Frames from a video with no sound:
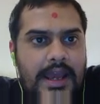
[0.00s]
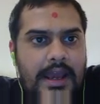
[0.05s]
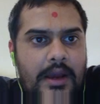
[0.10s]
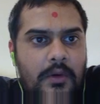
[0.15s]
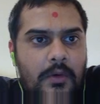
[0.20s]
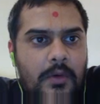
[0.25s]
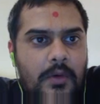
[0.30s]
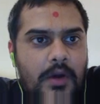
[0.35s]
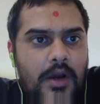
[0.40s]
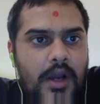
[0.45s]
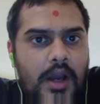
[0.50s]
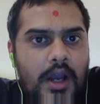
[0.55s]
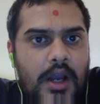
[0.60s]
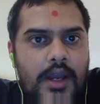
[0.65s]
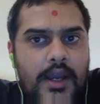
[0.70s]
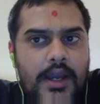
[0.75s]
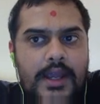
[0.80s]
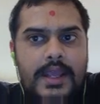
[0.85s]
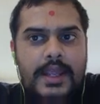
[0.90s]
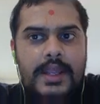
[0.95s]
have
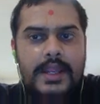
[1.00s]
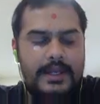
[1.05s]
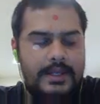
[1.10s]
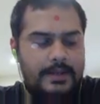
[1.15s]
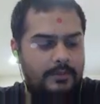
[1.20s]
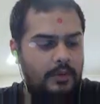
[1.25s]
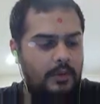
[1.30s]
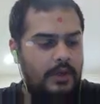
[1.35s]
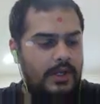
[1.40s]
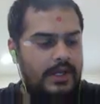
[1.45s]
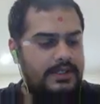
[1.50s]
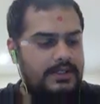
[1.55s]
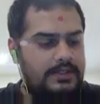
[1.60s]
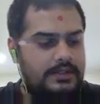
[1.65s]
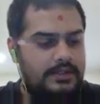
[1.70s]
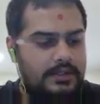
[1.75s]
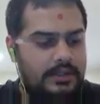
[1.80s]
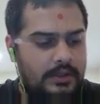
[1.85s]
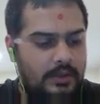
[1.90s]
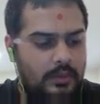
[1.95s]
uh, aws
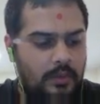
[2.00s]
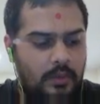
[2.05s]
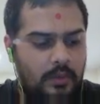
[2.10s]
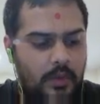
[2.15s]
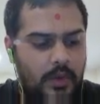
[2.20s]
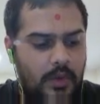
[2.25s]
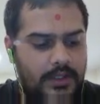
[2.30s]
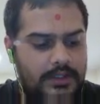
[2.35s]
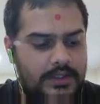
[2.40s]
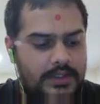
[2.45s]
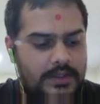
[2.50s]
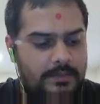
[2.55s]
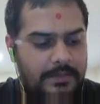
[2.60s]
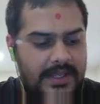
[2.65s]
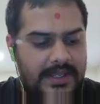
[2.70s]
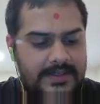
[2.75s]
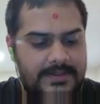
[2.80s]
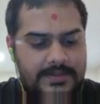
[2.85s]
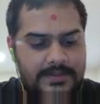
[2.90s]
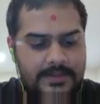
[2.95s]

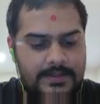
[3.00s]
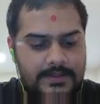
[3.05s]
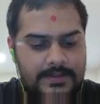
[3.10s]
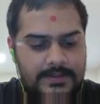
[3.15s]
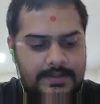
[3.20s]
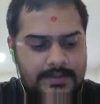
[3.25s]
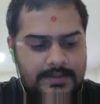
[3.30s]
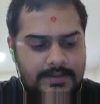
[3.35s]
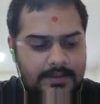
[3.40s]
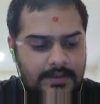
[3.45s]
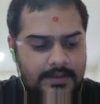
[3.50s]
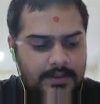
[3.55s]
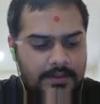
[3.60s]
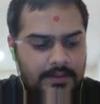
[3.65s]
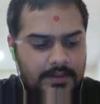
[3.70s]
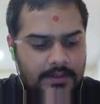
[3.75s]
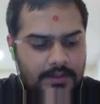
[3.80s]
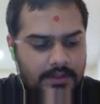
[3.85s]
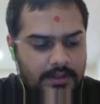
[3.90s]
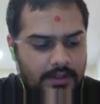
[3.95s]
workspaces
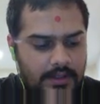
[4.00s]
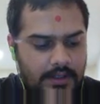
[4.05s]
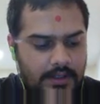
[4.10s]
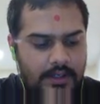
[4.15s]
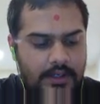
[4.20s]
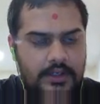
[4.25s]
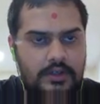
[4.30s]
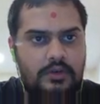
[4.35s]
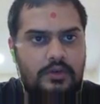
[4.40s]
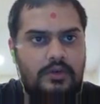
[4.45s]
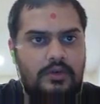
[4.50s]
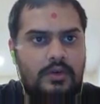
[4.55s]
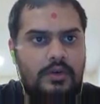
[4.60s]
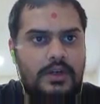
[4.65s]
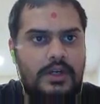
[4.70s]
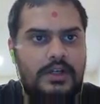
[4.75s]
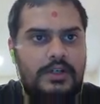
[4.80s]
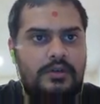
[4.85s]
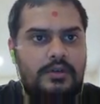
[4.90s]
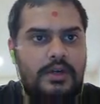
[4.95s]
uh,
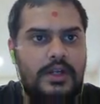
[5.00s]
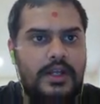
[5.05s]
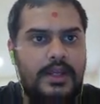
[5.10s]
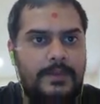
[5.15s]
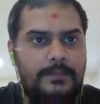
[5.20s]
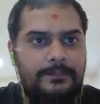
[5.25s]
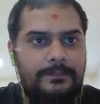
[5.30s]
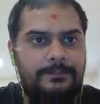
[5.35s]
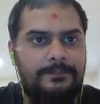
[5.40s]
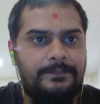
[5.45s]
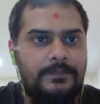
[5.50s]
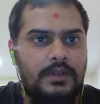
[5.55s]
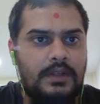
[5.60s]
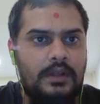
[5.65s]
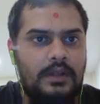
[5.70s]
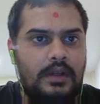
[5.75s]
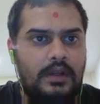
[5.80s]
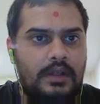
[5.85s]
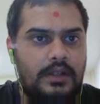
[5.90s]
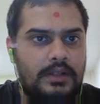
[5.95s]
tutorial today
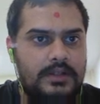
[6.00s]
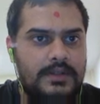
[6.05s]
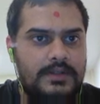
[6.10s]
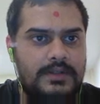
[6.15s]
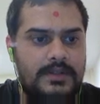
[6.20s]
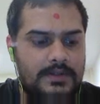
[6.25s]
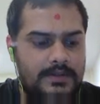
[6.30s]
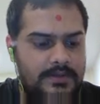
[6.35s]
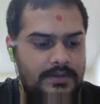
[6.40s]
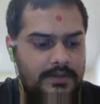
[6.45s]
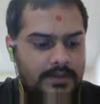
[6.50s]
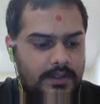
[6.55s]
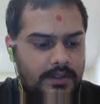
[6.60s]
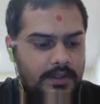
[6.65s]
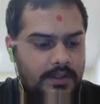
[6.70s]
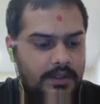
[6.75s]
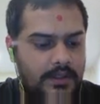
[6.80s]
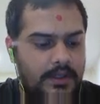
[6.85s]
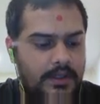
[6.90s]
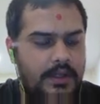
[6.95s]
uh, this is a
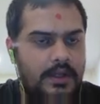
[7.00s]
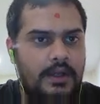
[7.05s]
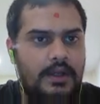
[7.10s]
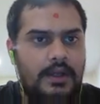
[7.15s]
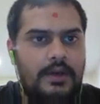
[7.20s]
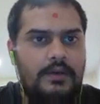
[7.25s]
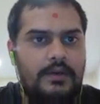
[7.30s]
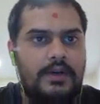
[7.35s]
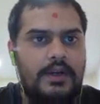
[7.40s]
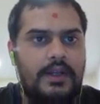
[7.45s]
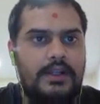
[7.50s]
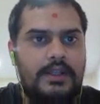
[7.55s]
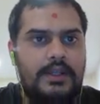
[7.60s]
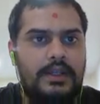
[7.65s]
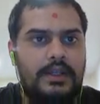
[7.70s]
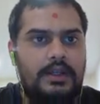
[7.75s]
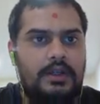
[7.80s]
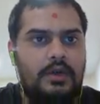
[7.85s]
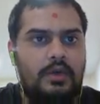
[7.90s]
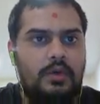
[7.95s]

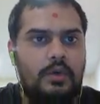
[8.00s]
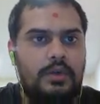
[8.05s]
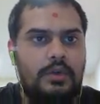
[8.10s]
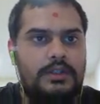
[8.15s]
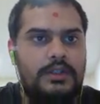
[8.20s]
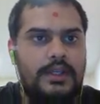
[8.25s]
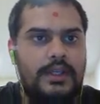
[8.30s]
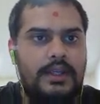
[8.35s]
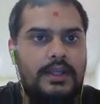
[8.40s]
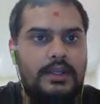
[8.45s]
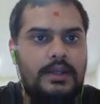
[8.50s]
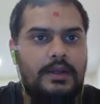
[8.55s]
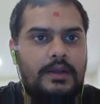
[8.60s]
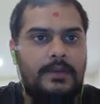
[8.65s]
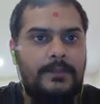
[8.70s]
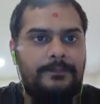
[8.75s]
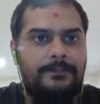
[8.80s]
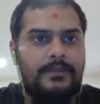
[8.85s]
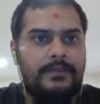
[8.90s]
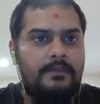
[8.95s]
really cool thing
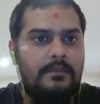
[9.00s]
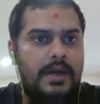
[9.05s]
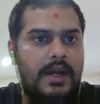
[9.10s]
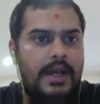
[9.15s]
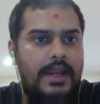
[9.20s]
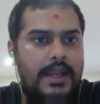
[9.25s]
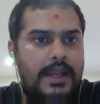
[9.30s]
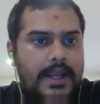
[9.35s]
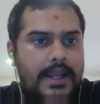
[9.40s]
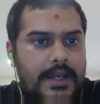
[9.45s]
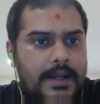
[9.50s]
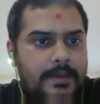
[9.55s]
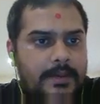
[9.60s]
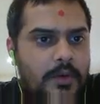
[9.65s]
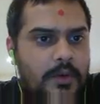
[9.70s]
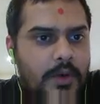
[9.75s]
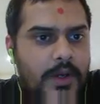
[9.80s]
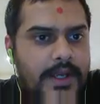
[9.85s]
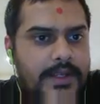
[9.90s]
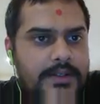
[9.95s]
by
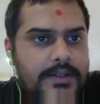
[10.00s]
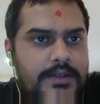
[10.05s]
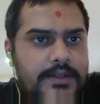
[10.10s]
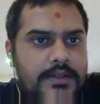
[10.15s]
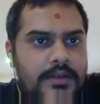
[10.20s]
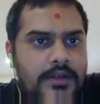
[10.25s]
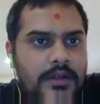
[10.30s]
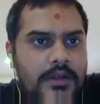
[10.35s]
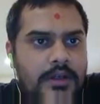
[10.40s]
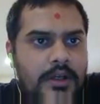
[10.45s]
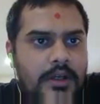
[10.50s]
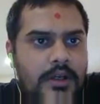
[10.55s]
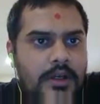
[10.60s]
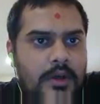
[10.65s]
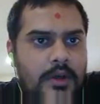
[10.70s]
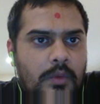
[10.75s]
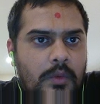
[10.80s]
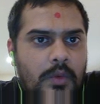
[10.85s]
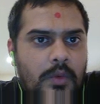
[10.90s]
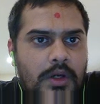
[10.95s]
aws
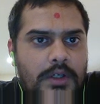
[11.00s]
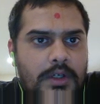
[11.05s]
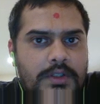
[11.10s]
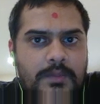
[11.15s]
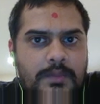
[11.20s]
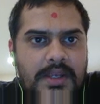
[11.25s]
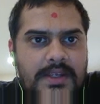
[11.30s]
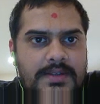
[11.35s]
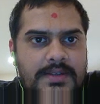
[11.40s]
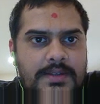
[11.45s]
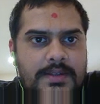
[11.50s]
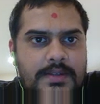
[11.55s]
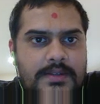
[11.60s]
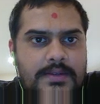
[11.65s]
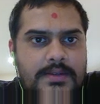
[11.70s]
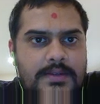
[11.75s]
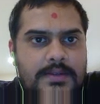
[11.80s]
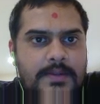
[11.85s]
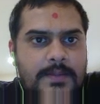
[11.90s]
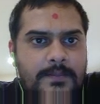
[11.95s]

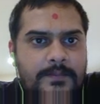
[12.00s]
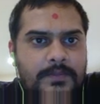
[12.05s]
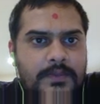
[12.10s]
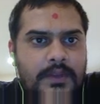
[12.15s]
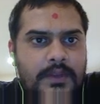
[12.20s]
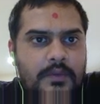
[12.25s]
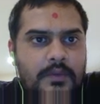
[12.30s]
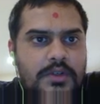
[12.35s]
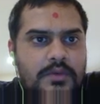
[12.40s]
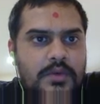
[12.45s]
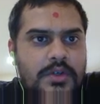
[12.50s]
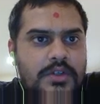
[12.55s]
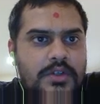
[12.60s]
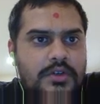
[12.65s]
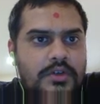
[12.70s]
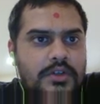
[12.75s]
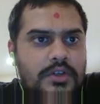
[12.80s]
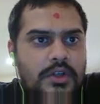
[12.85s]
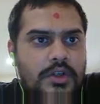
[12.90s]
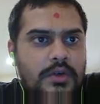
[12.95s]
workspaces which we
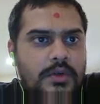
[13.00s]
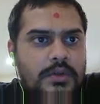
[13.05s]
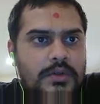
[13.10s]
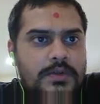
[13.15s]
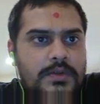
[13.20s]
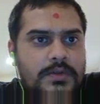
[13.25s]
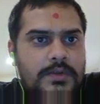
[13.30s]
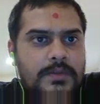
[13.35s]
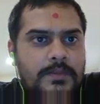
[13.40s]
should use